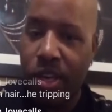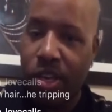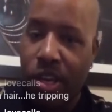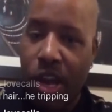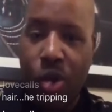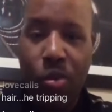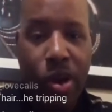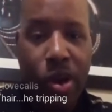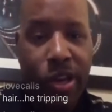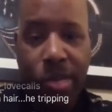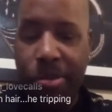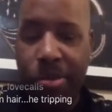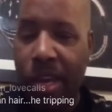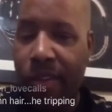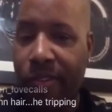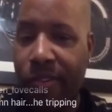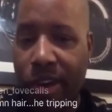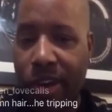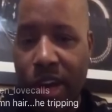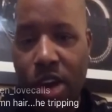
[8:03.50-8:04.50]
want him
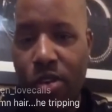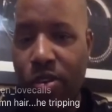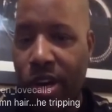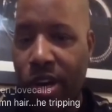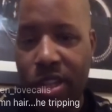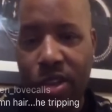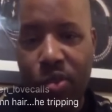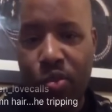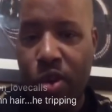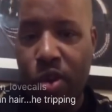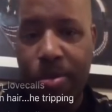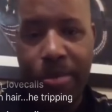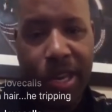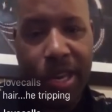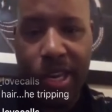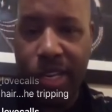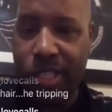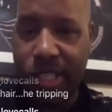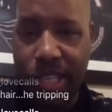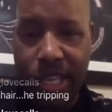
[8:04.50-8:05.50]
giving no other woman
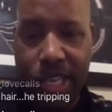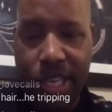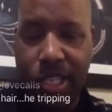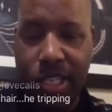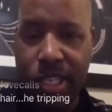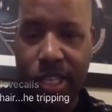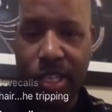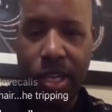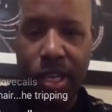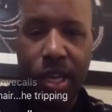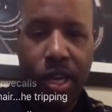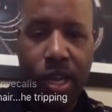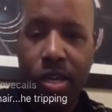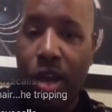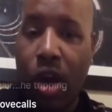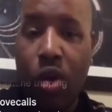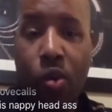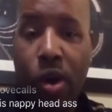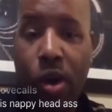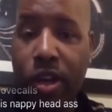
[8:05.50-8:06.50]
attention, don't
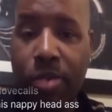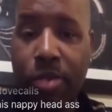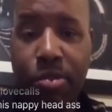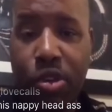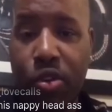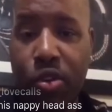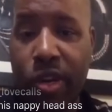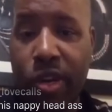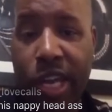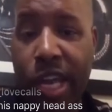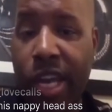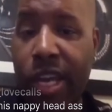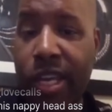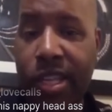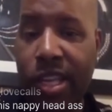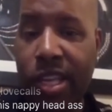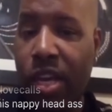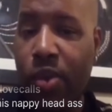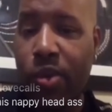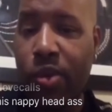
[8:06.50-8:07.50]
want him doing
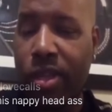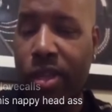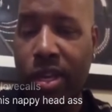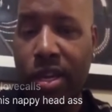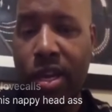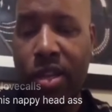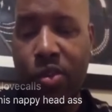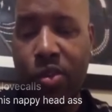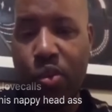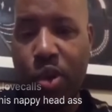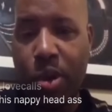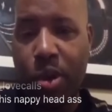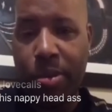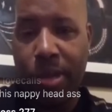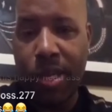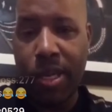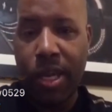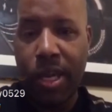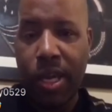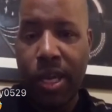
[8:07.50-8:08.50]
anything with another woman,
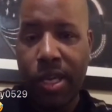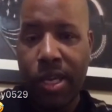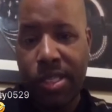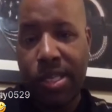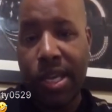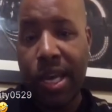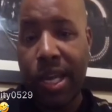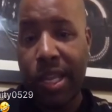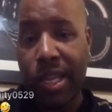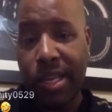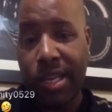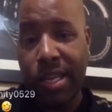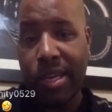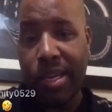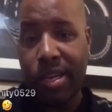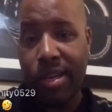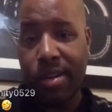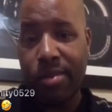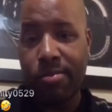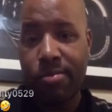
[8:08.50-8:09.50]
telling
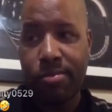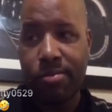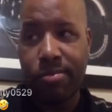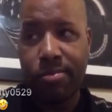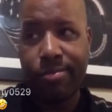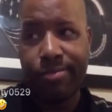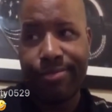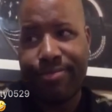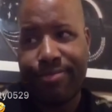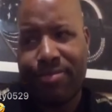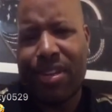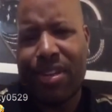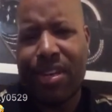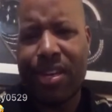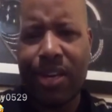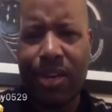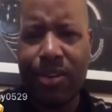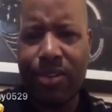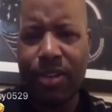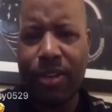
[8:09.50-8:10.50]
him, I
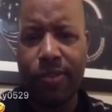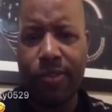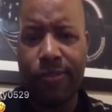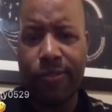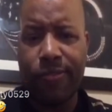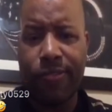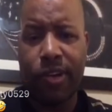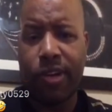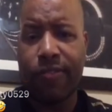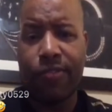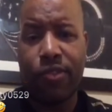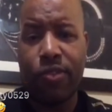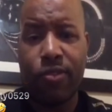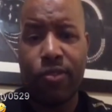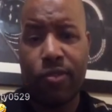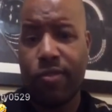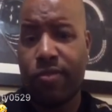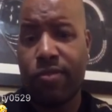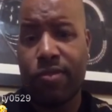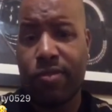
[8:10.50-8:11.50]
don't give a fuck if you
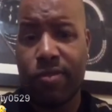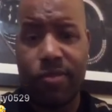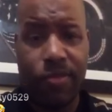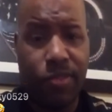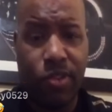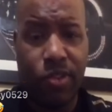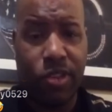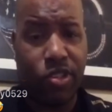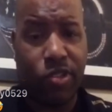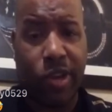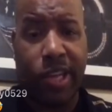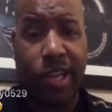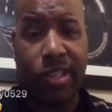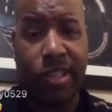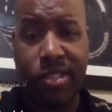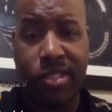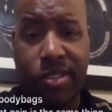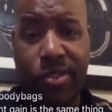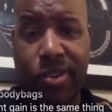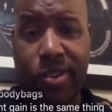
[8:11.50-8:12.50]
you attracted
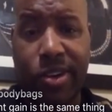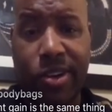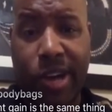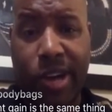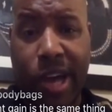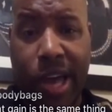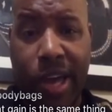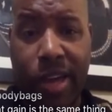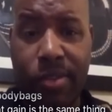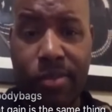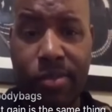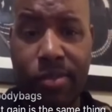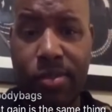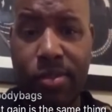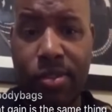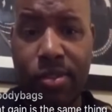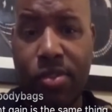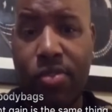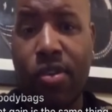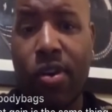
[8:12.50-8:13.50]
to it or not.
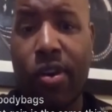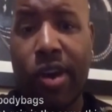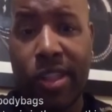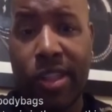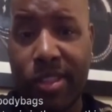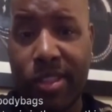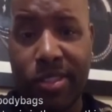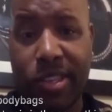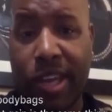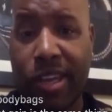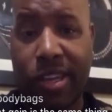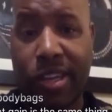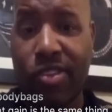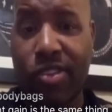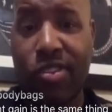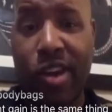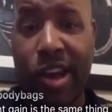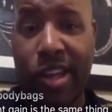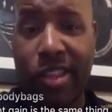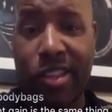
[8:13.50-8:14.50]
You gonna have to take you gonna
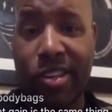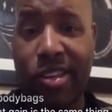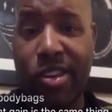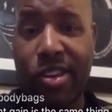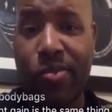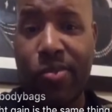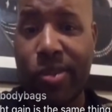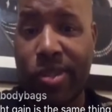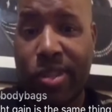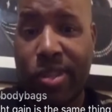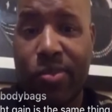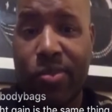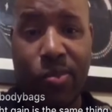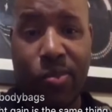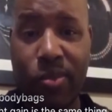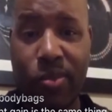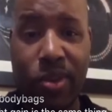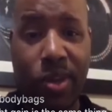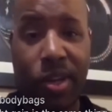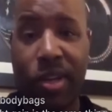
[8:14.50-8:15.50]
have to deal with it
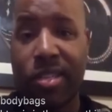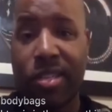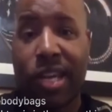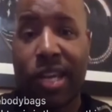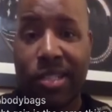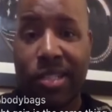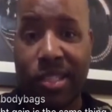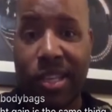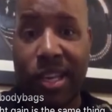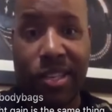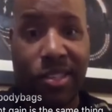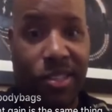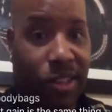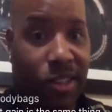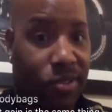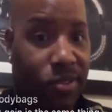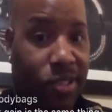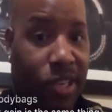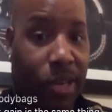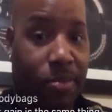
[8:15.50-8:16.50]
because I said so
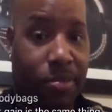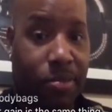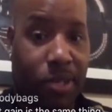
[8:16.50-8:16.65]
type shit.